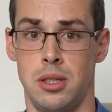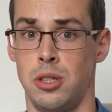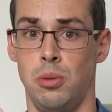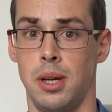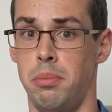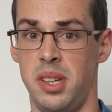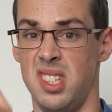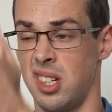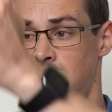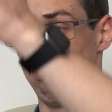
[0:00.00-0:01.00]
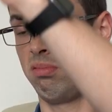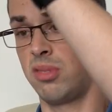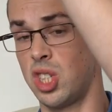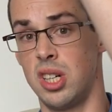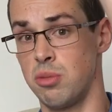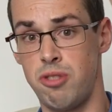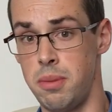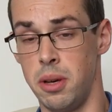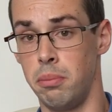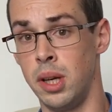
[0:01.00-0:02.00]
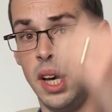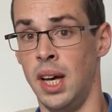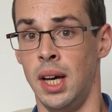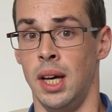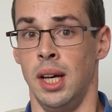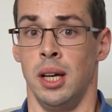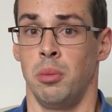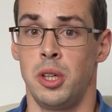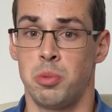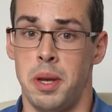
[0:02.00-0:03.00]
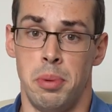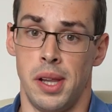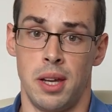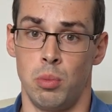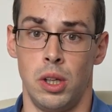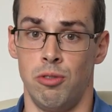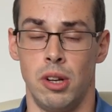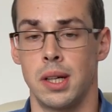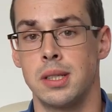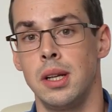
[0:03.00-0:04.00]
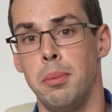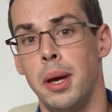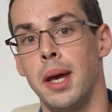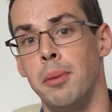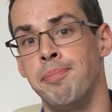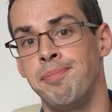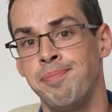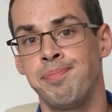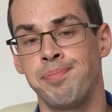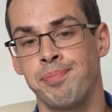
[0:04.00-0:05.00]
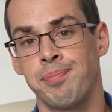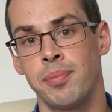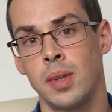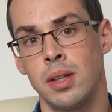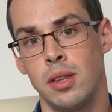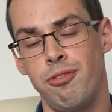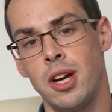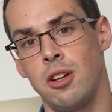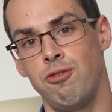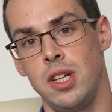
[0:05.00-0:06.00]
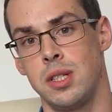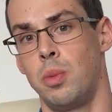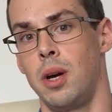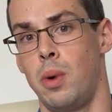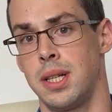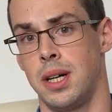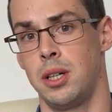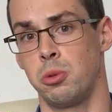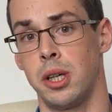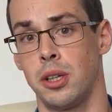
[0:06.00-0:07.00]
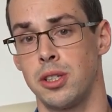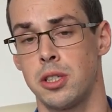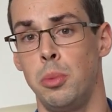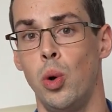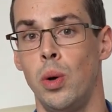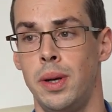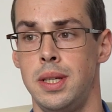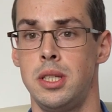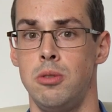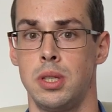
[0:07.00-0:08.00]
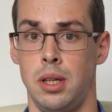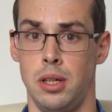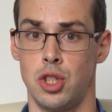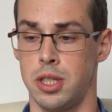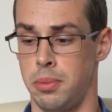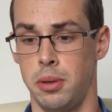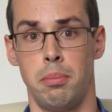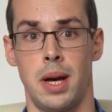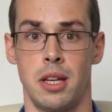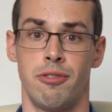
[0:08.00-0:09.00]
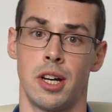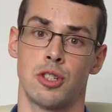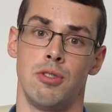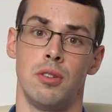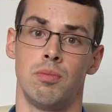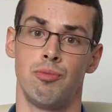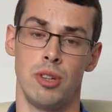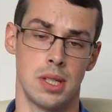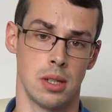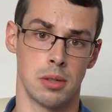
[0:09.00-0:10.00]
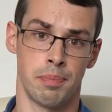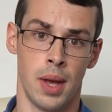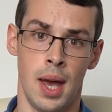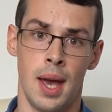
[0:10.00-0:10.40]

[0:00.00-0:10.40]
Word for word: and so companies can charge a premium, which people then will reluctantly pay. The final reason why white hardware costs more is due to legitimate manufacturing reasons.